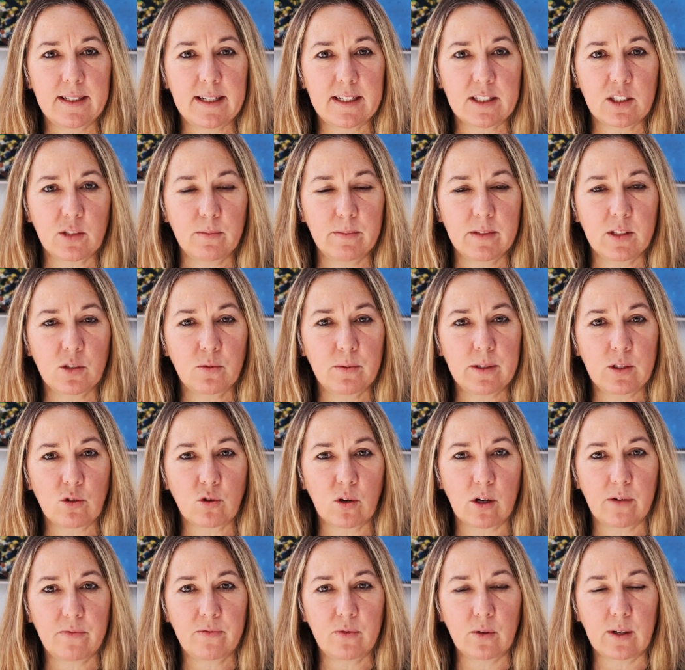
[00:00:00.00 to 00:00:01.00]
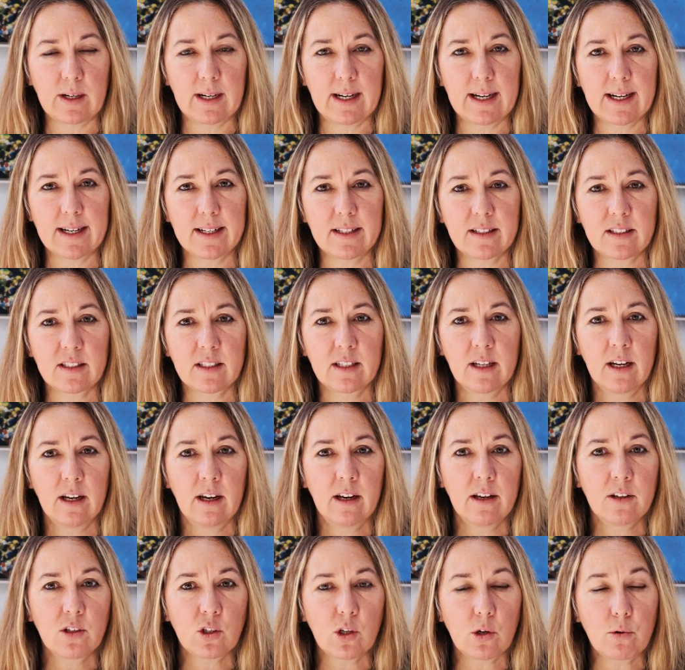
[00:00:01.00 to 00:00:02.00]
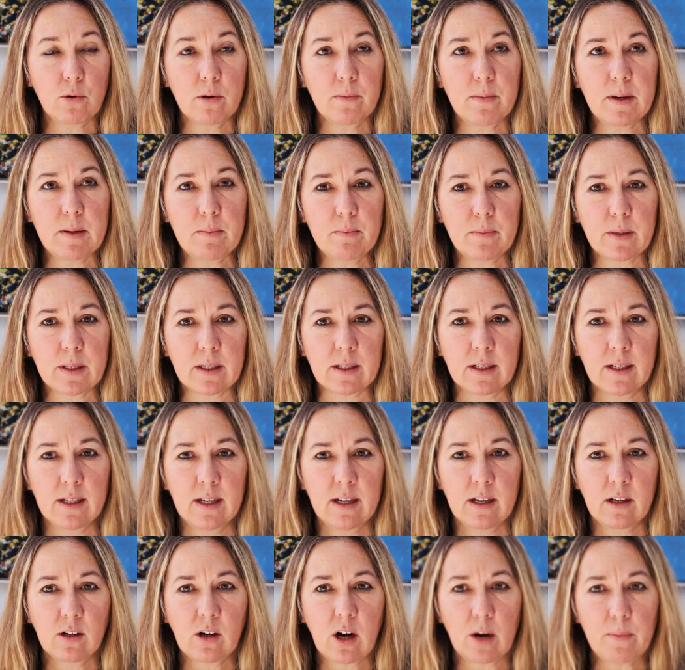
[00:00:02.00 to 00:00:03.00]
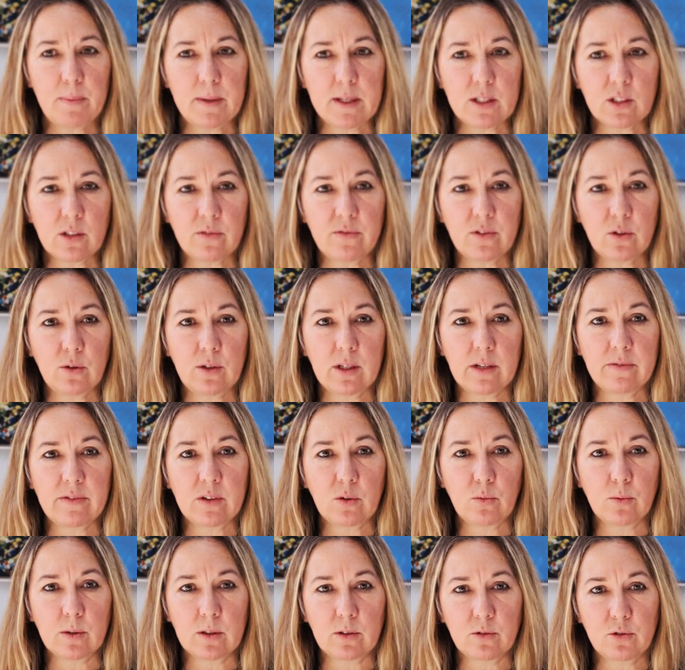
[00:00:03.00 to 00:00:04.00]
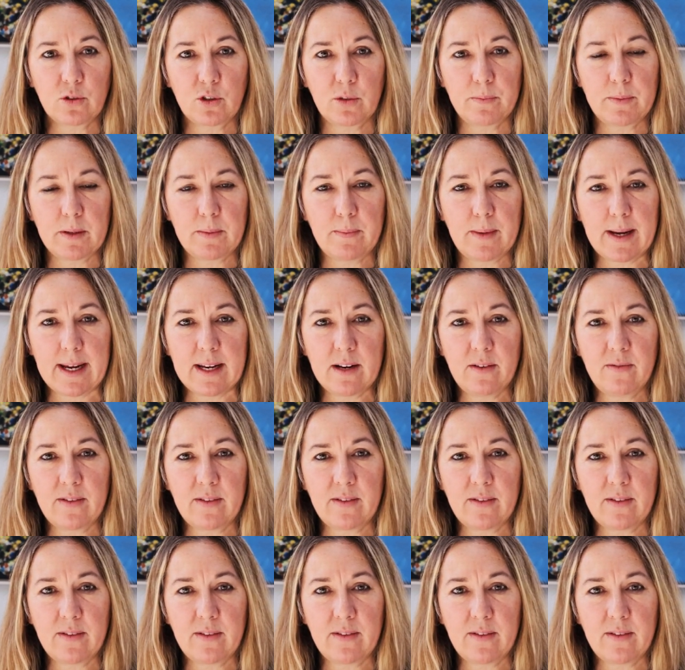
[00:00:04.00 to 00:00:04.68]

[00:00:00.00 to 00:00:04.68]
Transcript: testaments we draft for clients. So remember, copies of your living will should be made